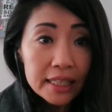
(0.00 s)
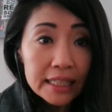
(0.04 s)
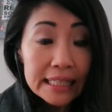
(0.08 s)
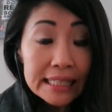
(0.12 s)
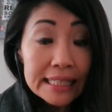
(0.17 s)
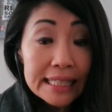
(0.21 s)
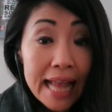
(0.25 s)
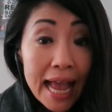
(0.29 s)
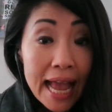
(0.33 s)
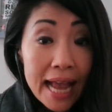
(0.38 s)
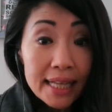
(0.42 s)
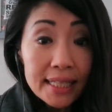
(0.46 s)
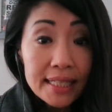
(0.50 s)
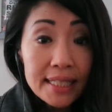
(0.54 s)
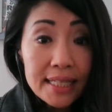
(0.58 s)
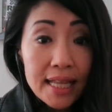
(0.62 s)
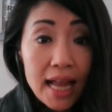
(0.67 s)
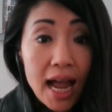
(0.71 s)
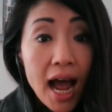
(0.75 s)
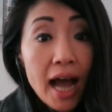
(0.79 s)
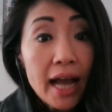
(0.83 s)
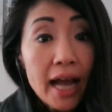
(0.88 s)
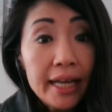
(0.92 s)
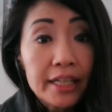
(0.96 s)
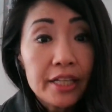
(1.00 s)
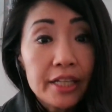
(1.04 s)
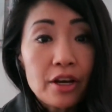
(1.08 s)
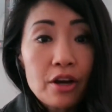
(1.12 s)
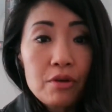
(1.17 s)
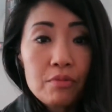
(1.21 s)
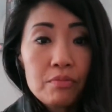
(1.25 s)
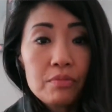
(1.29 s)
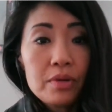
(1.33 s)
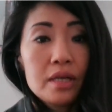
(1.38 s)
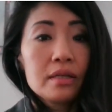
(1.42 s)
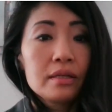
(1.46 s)
Next
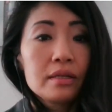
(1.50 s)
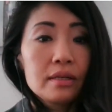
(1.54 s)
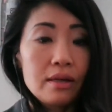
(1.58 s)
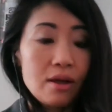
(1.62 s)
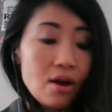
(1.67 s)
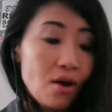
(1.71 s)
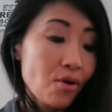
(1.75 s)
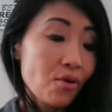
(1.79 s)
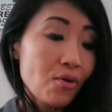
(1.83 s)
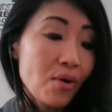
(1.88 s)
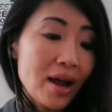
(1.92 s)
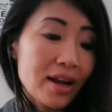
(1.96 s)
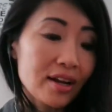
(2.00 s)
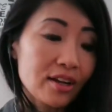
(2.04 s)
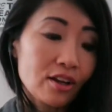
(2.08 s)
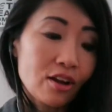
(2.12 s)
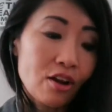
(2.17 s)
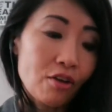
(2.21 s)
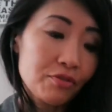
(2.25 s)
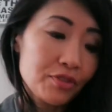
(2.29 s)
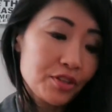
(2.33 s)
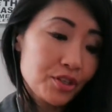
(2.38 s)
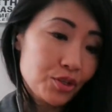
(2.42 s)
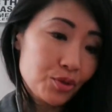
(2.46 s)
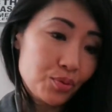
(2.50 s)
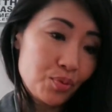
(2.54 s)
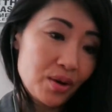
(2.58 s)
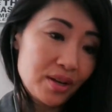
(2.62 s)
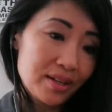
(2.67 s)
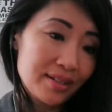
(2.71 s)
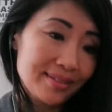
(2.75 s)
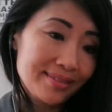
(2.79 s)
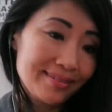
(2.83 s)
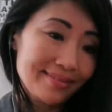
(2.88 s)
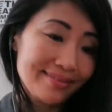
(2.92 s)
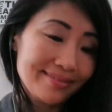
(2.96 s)
item. Oh, I love this
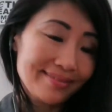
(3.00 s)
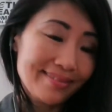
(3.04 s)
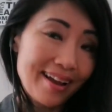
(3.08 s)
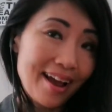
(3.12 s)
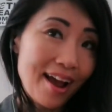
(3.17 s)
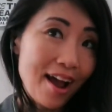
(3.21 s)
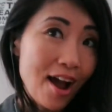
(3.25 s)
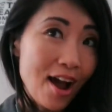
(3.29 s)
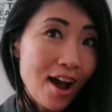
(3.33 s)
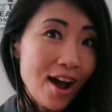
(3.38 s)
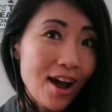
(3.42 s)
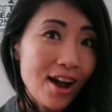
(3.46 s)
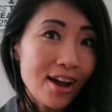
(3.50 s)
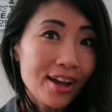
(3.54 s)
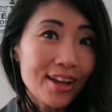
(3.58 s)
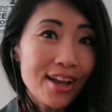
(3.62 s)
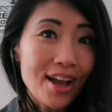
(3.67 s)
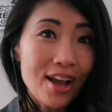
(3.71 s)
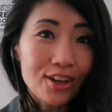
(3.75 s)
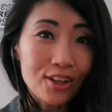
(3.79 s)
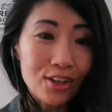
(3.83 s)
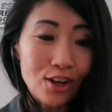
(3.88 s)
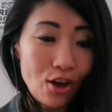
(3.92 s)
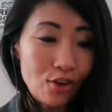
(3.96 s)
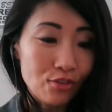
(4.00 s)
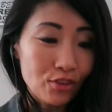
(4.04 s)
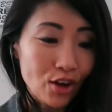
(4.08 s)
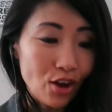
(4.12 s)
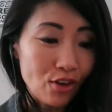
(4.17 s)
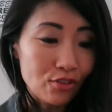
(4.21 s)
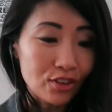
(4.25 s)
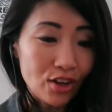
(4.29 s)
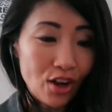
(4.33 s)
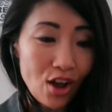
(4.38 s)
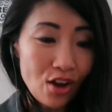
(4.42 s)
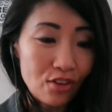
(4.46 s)
one. I
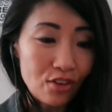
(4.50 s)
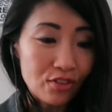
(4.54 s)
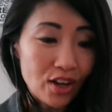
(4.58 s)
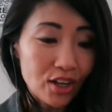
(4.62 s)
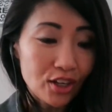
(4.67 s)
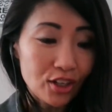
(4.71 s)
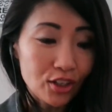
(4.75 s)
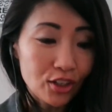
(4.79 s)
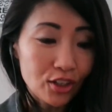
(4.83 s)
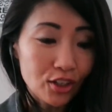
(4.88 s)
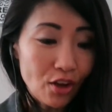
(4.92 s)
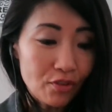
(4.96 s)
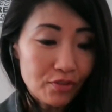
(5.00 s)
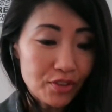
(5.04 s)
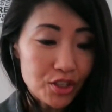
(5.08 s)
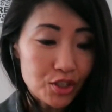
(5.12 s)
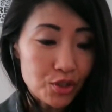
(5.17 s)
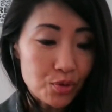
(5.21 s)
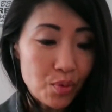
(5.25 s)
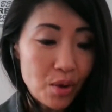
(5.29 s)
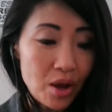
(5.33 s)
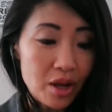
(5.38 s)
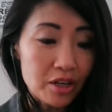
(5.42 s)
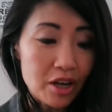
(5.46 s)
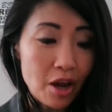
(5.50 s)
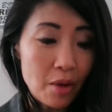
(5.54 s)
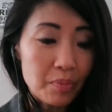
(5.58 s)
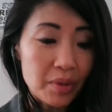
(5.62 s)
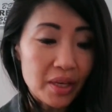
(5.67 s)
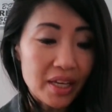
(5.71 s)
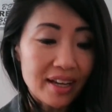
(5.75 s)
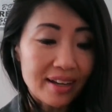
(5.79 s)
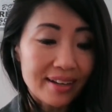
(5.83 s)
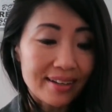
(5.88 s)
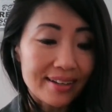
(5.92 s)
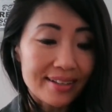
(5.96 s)
love this one
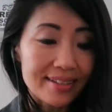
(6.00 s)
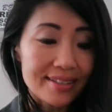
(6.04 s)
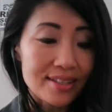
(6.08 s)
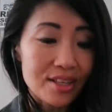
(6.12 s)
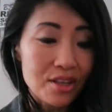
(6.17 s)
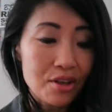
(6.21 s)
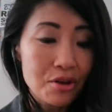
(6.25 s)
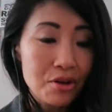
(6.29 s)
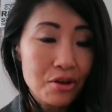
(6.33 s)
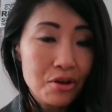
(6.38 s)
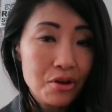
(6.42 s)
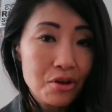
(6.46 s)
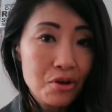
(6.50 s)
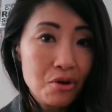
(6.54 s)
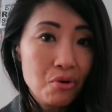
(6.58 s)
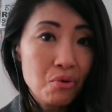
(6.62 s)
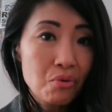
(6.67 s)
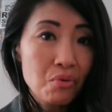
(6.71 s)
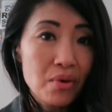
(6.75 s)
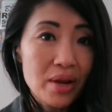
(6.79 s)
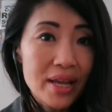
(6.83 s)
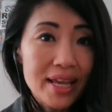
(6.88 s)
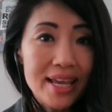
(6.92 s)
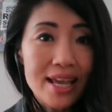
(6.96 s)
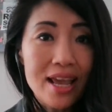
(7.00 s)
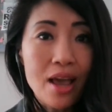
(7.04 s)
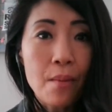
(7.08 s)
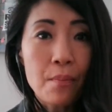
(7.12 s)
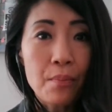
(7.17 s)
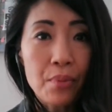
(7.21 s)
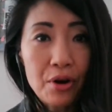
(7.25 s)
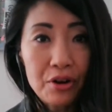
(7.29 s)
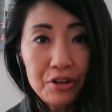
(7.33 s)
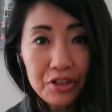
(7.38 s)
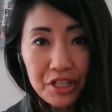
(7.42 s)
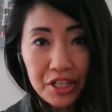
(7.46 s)
because we
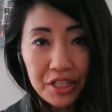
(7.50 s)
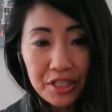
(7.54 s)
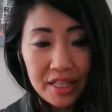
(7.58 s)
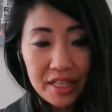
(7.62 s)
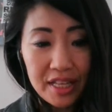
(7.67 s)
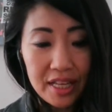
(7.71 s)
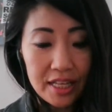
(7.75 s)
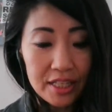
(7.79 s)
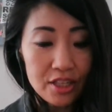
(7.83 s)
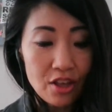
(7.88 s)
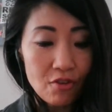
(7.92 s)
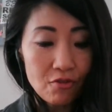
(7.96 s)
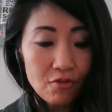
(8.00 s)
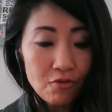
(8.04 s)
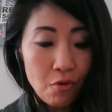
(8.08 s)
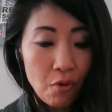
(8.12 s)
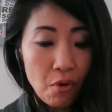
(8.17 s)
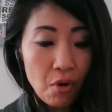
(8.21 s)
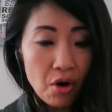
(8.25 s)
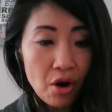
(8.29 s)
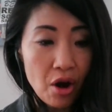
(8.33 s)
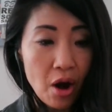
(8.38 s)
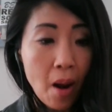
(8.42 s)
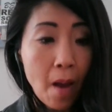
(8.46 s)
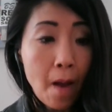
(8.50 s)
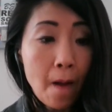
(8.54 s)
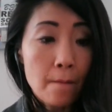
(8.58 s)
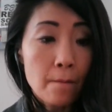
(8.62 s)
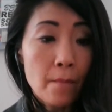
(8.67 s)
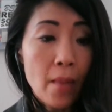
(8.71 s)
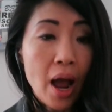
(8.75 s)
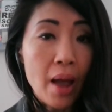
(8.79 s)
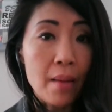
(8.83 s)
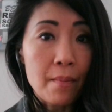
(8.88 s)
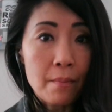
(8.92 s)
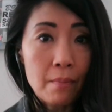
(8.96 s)
purchased this for
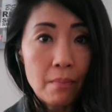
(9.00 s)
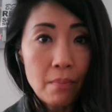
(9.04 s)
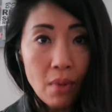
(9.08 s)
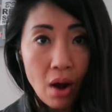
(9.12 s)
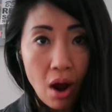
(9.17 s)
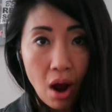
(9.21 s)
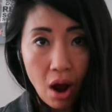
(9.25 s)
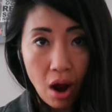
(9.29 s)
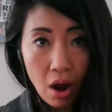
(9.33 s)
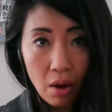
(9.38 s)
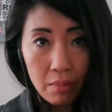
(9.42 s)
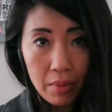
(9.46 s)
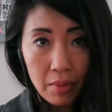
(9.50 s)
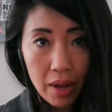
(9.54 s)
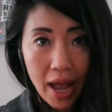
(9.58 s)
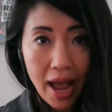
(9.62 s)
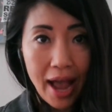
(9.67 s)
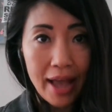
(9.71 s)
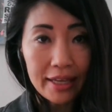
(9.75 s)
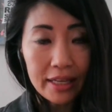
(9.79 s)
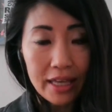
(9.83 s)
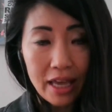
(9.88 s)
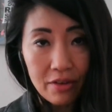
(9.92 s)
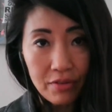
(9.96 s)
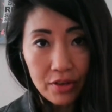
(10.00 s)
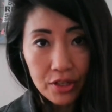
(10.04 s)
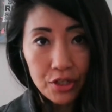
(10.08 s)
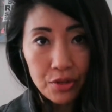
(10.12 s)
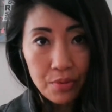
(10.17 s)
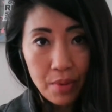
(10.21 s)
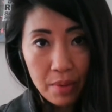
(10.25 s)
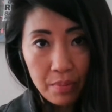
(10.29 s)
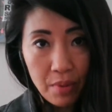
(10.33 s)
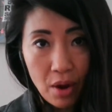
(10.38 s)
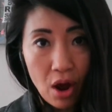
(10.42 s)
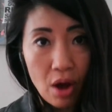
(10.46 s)
my mom. I gave it to
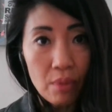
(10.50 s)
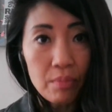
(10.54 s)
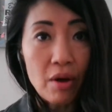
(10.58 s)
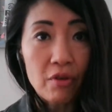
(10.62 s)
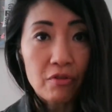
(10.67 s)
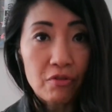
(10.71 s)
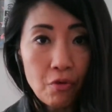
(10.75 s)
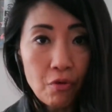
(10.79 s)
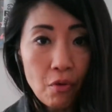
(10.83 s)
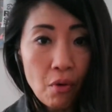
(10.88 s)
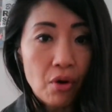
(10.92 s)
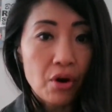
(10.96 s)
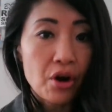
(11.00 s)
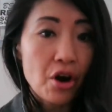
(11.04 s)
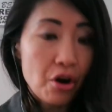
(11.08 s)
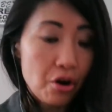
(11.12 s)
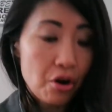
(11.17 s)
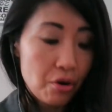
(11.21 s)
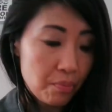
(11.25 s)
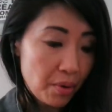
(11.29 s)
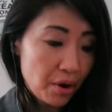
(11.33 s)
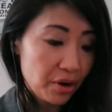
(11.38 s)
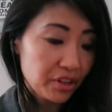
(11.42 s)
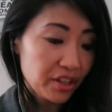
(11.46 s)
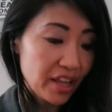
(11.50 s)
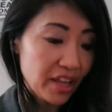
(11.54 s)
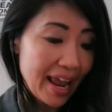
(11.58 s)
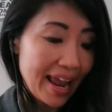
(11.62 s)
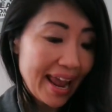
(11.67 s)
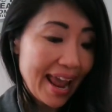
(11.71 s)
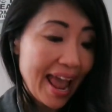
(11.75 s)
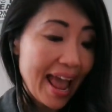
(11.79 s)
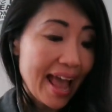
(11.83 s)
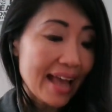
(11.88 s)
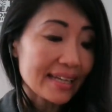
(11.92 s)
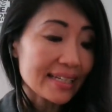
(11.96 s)
my mom for her
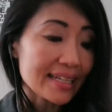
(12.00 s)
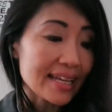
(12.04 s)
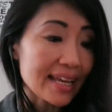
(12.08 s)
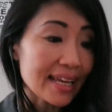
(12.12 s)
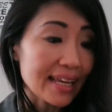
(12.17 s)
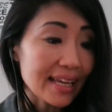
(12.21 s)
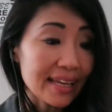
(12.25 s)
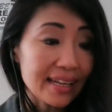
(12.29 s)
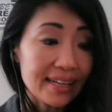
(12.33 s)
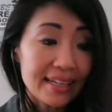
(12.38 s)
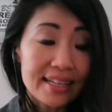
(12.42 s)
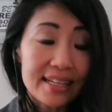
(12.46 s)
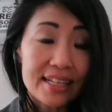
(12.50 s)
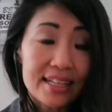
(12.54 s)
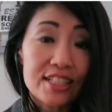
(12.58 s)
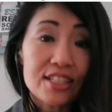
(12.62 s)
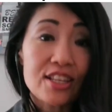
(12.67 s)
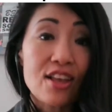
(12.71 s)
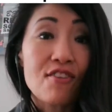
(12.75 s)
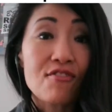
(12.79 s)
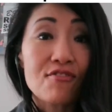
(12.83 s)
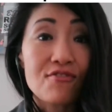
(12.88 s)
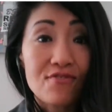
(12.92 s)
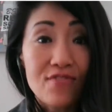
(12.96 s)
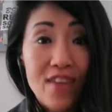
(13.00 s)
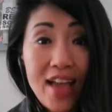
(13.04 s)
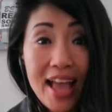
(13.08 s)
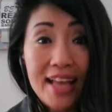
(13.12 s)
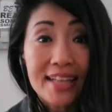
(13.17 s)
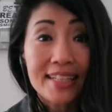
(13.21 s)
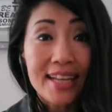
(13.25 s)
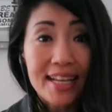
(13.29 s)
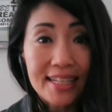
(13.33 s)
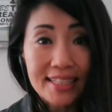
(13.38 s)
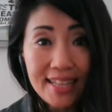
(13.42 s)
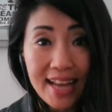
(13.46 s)
birthday, and it is
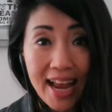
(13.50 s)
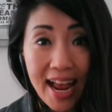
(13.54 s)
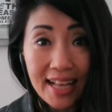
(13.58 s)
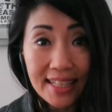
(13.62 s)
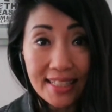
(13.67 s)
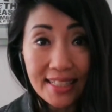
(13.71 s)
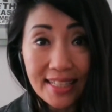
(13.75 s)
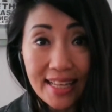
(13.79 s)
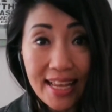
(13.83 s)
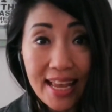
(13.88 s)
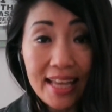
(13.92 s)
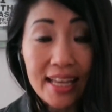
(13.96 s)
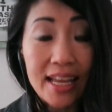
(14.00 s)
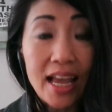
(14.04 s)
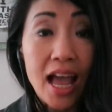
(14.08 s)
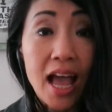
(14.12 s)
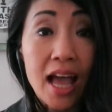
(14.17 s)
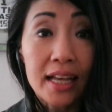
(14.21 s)
fantastic.